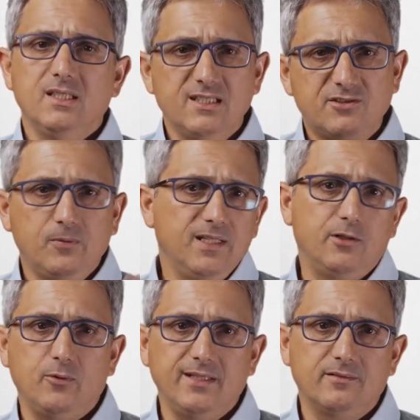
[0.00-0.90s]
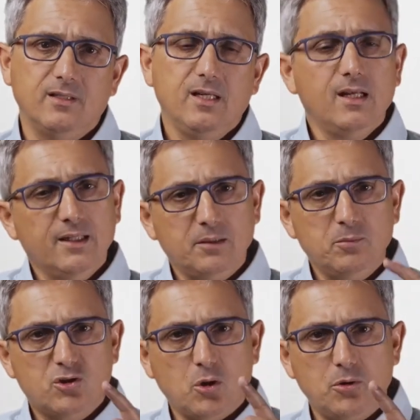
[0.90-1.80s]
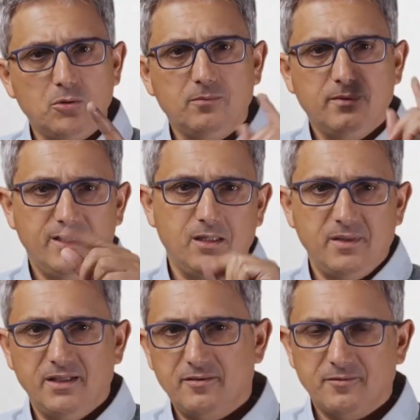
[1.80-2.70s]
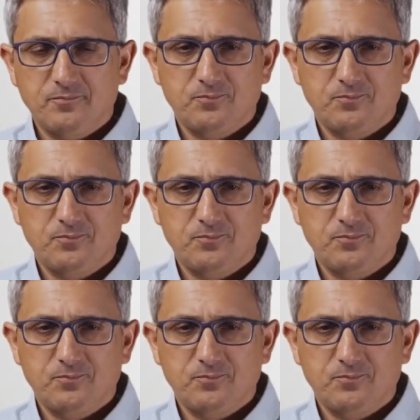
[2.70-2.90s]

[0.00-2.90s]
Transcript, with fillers: is really great. Let me show you in a minute.